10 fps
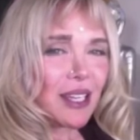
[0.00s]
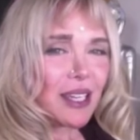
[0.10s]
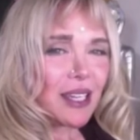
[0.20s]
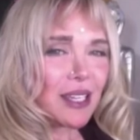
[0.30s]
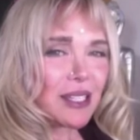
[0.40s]

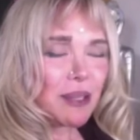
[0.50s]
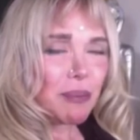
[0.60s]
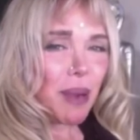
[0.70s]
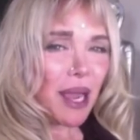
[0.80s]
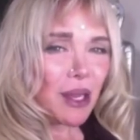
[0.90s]
it's
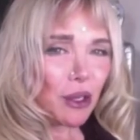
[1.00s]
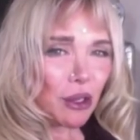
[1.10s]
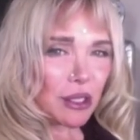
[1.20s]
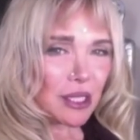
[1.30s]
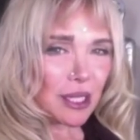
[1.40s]
a
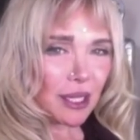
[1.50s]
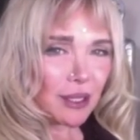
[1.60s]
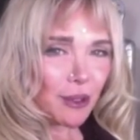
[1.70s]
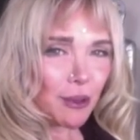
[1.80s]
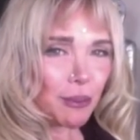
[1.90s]

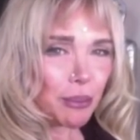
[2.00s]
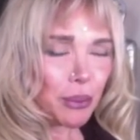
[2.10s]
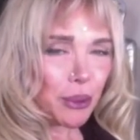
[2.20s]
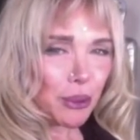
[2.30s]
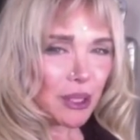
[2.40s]
biological
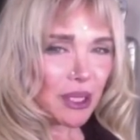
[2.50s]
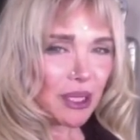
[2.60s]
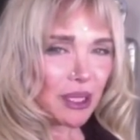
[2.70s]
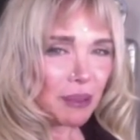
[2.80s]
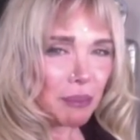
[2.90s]
computer,
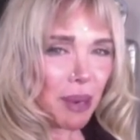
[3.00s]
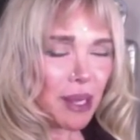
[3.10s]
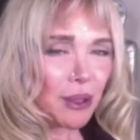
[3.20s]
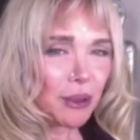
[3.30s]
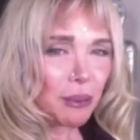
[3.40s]
a
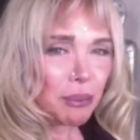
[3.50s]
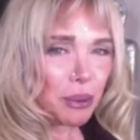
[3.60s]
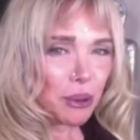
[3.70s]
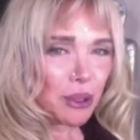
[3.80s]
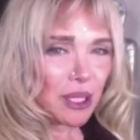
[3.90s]

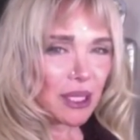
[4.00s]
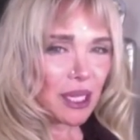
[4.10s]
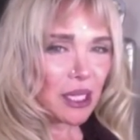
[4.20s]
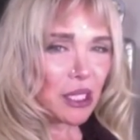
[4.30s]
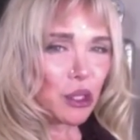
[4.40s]
biocomputer
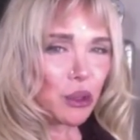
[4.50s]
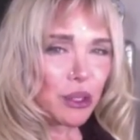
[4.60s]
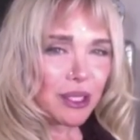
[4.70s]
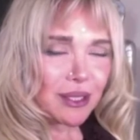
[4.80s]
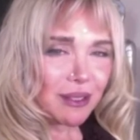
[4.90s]
that you
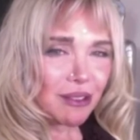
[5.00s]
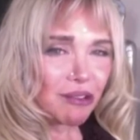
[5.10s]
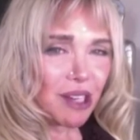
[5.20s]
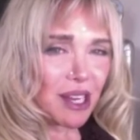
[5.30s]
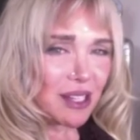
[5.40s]
didn't
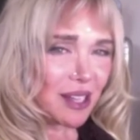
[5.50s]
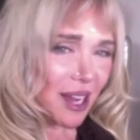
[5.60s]
create,